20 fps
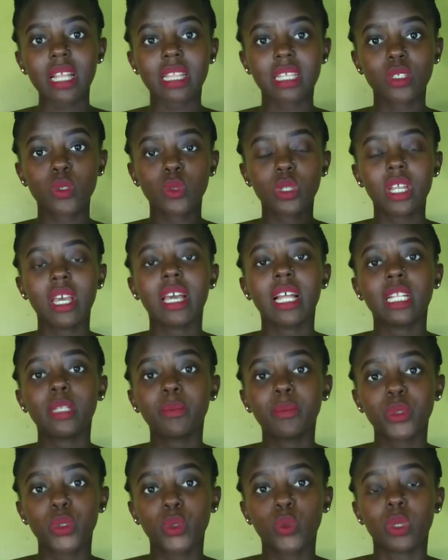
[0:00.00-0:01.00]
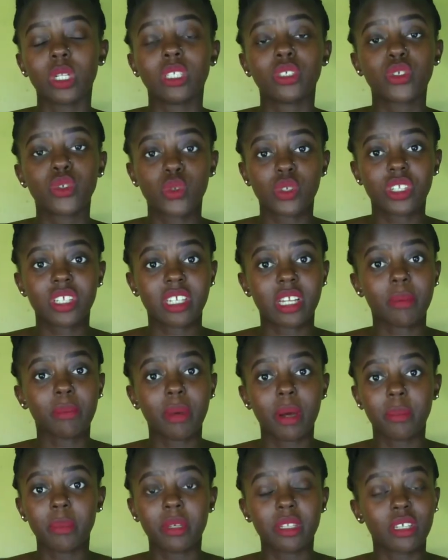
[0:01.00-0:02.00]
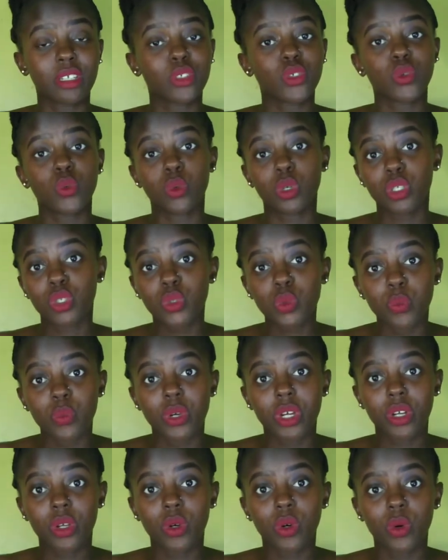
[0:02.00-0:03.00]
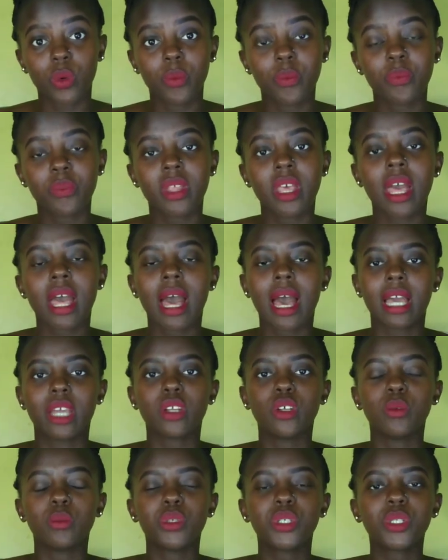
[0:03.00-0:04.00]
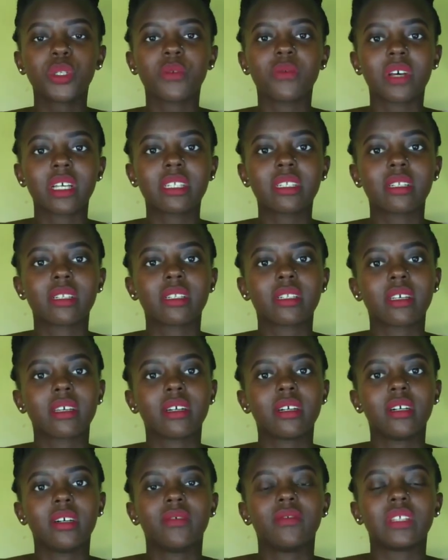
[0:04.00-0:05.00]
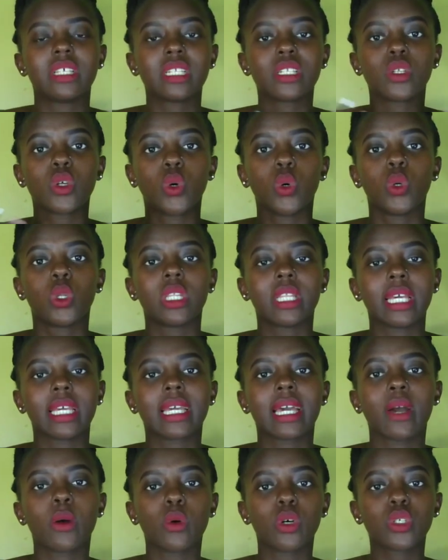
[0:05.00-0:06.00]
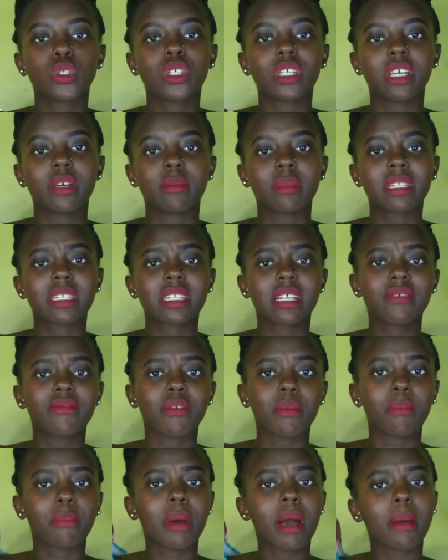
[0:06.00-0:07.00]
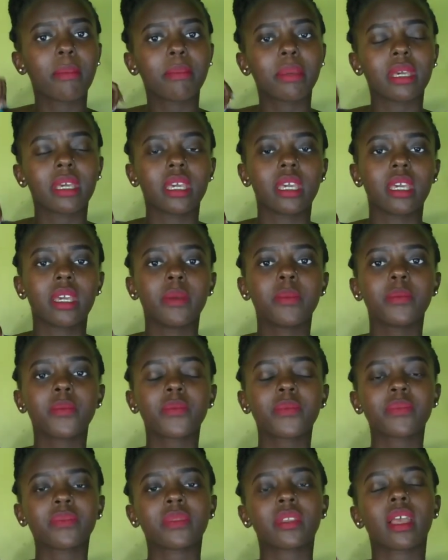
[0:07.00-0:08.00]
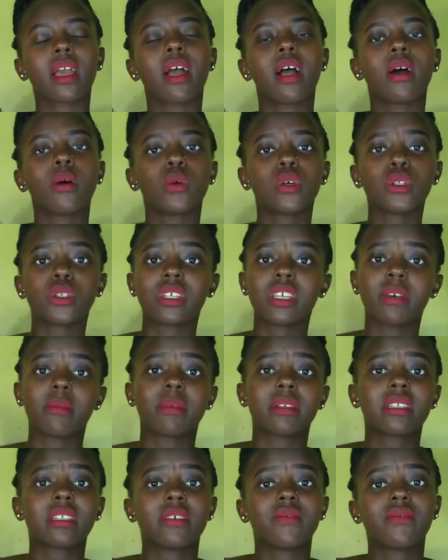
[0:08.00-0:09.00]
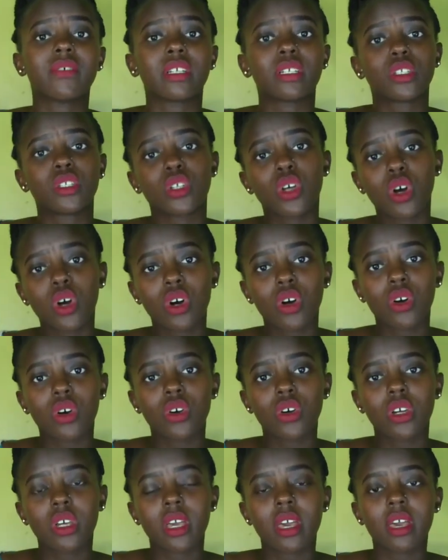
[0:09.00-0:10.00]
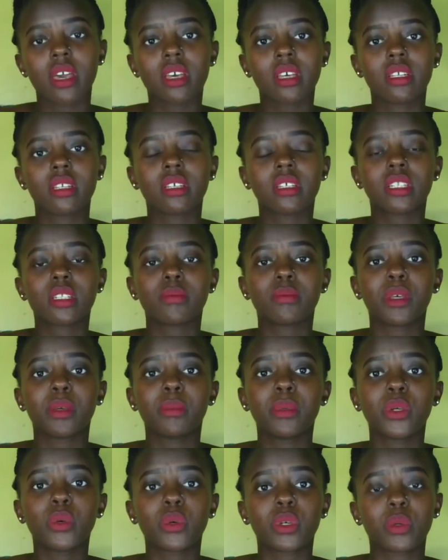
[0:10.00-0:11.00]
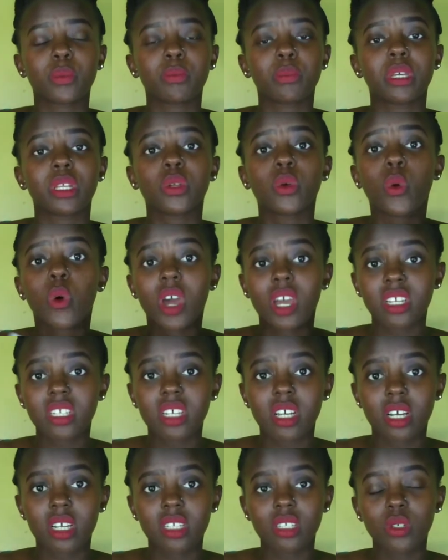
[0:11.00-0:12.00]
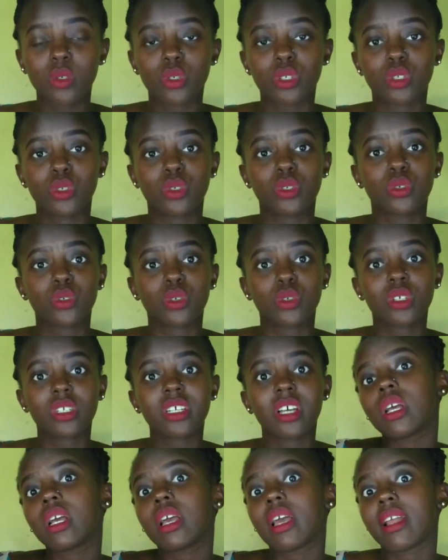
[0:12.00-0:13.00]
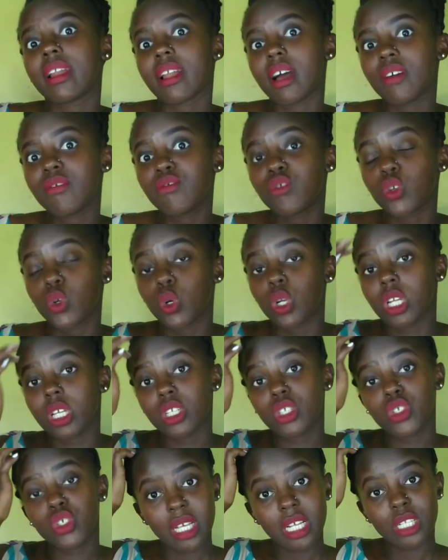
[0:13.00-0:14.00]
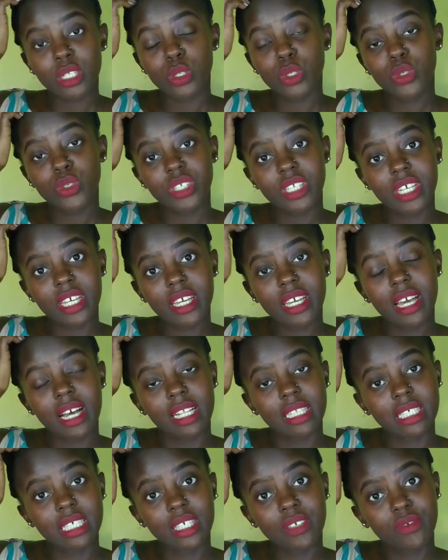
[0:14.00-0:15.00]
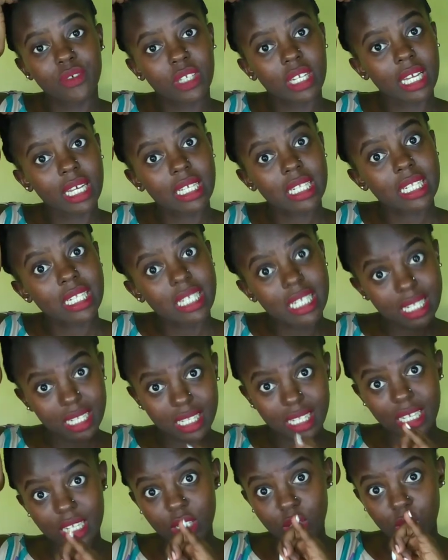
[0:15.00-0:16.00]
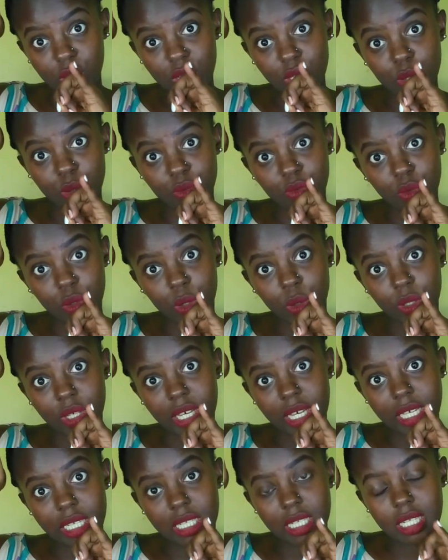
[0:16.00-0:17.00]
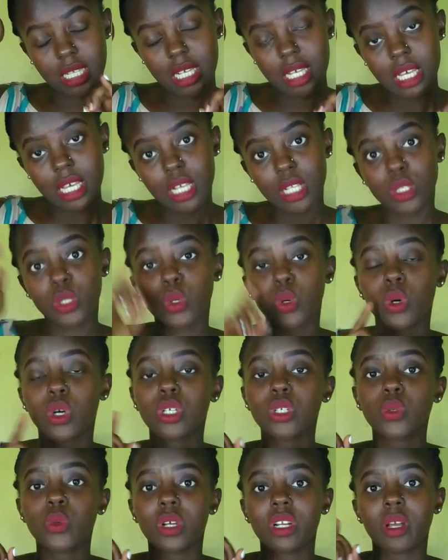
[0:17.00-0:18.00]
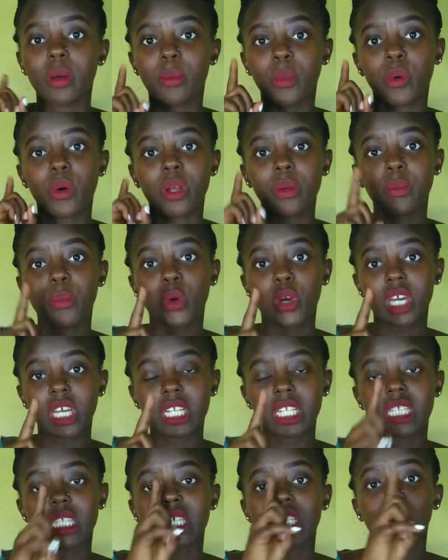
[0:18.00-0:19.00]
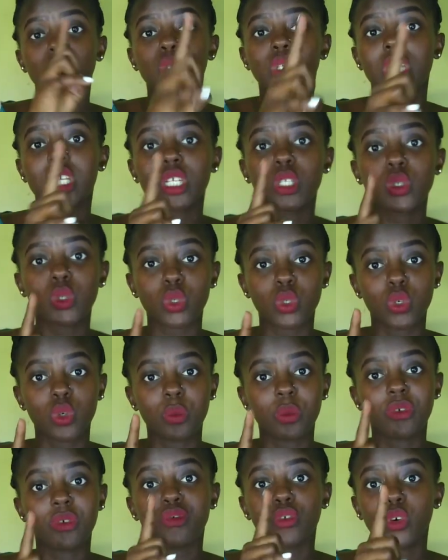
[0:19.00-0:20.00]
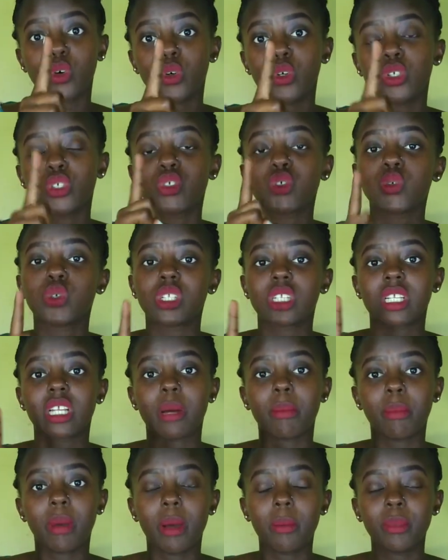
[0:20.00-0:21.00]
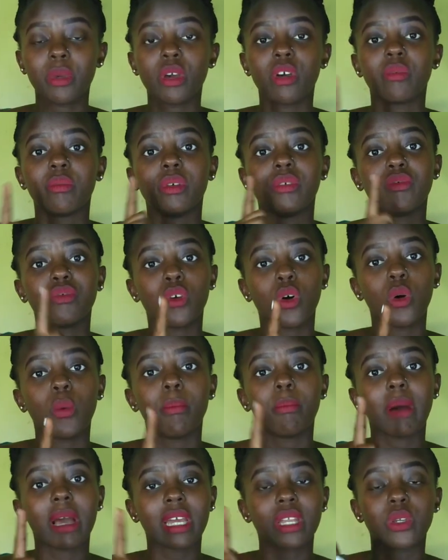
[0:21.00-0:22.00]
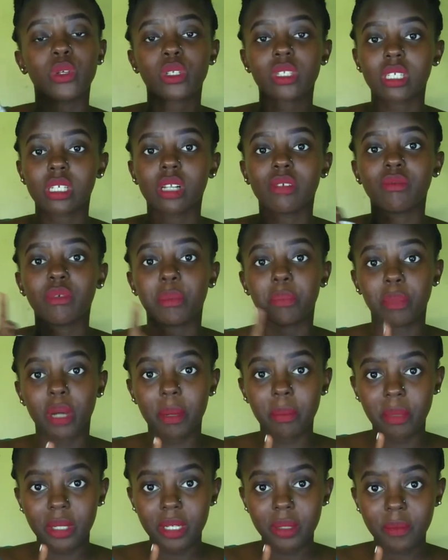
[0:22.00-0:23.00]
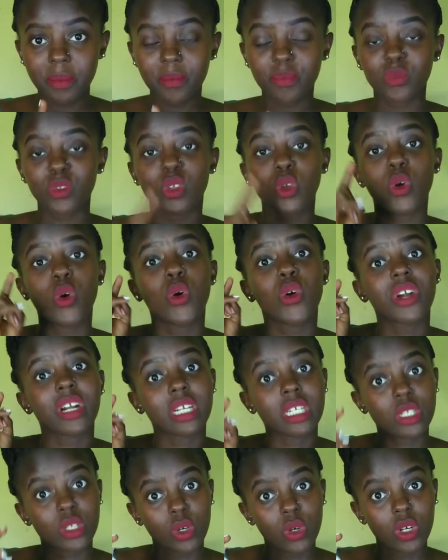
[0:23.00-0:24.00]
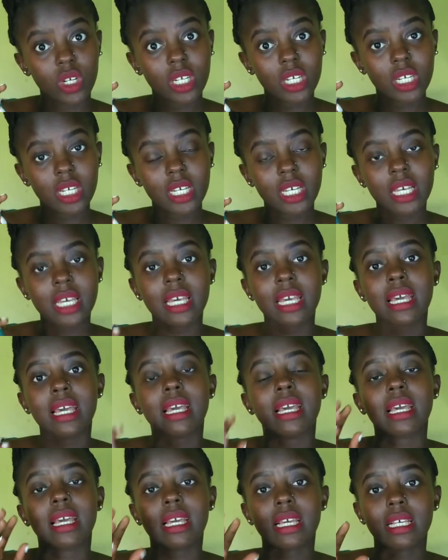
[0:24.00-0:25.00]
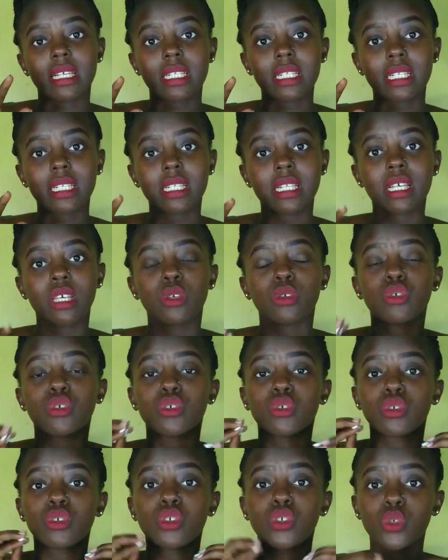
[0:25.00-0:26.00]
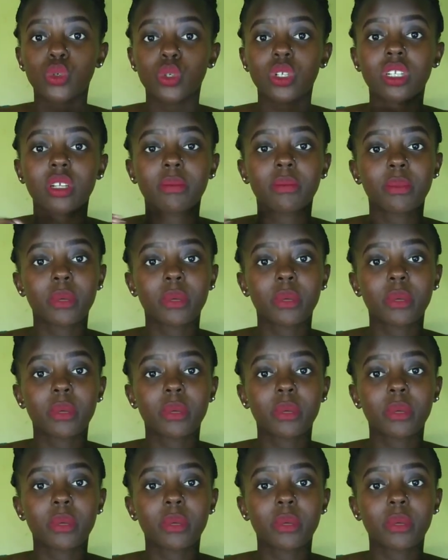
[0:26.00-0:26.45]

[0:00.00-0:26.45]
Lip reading: That will help you while choosing a puppy that you want to bring home. I know most of us is here have this goal, like, I want to get myself a puppy, I want to get myself a dog, and it's maybe been quite hard because you do not have enough knowledge. So today, I'll give you like six things you need to follow, guys. So on to our number one point that you need to know before choosing a puppy or before buying yourself a puppy or a dog is you should choose a